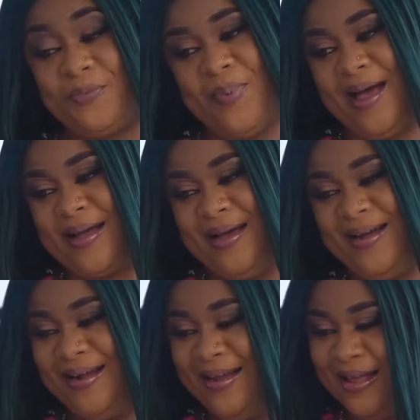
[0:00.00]
you're back.
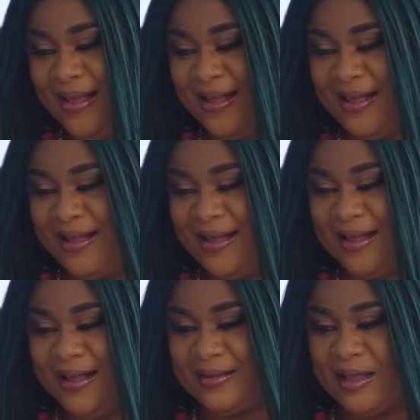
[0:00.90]

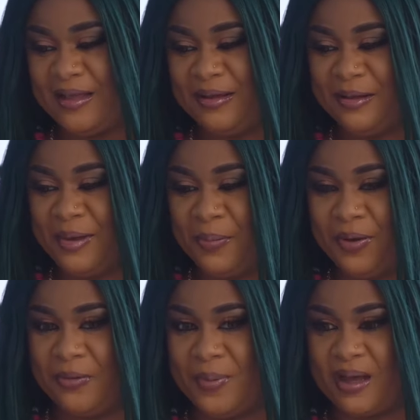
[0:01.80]
I'm
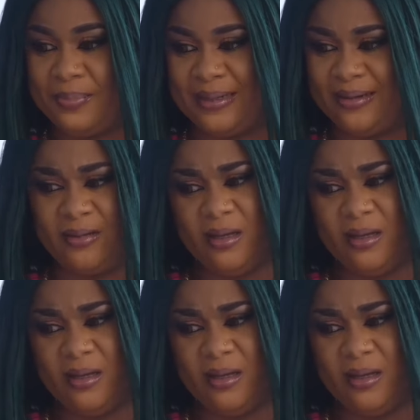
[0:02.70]
happy you're back, but